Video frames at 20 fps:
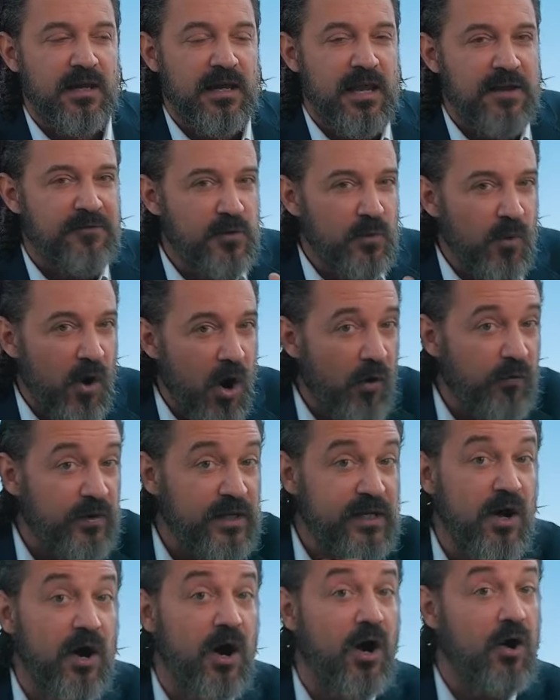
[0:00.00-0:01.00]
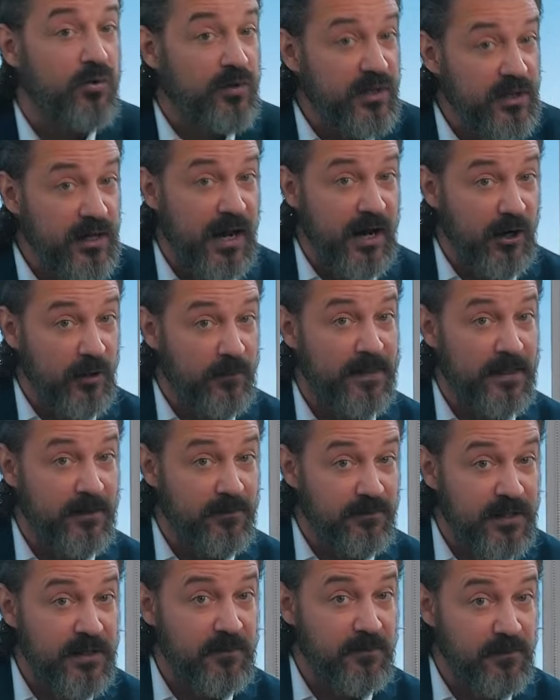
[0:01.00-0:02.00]
If you already own an
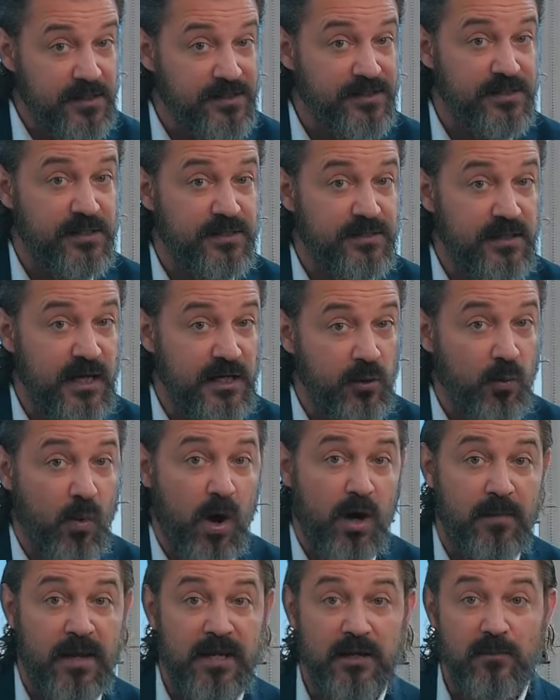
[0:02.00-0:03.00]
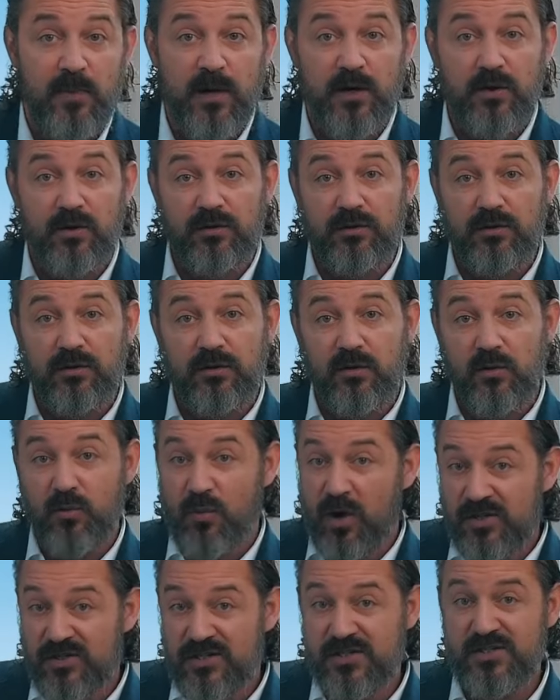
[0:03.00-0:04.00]
Airbnb business and you want to make it better,
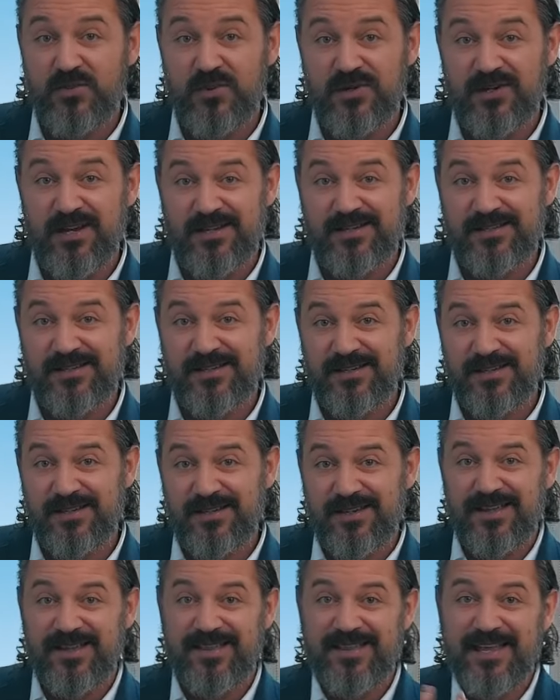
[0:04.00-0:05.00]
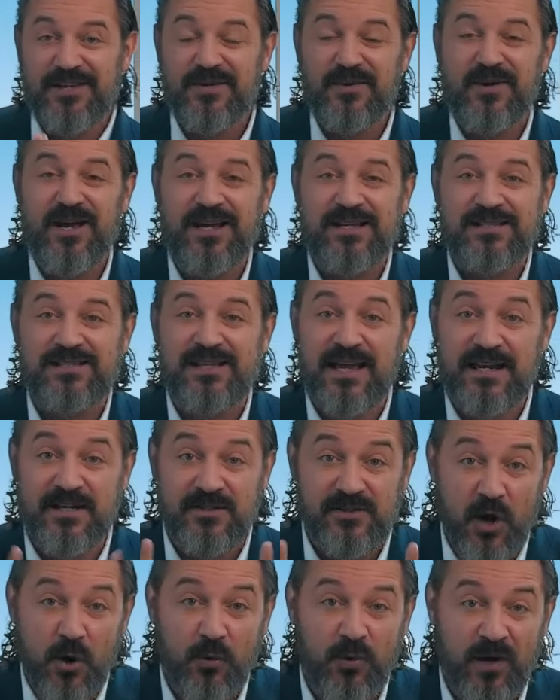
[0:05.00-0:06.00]
watch this one next. Thank you guys. And
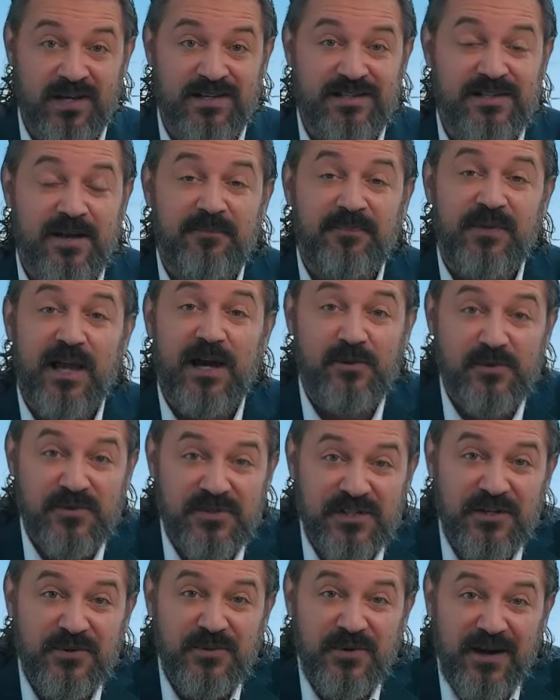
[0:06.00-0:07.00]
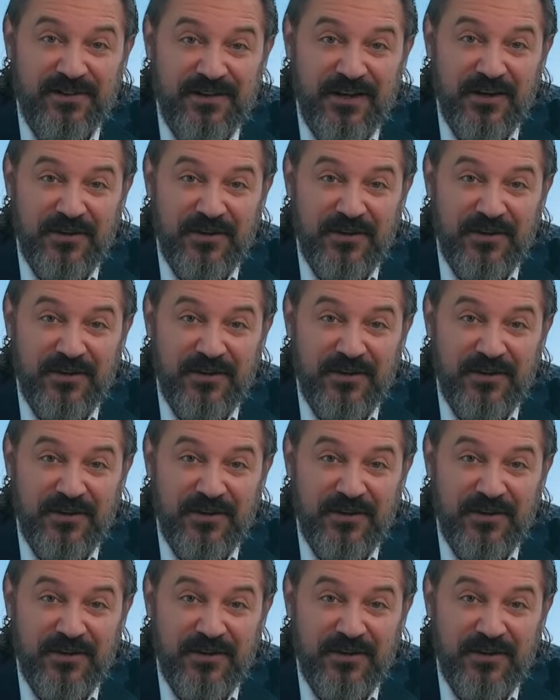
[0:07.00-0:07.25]
as always, I will see you on the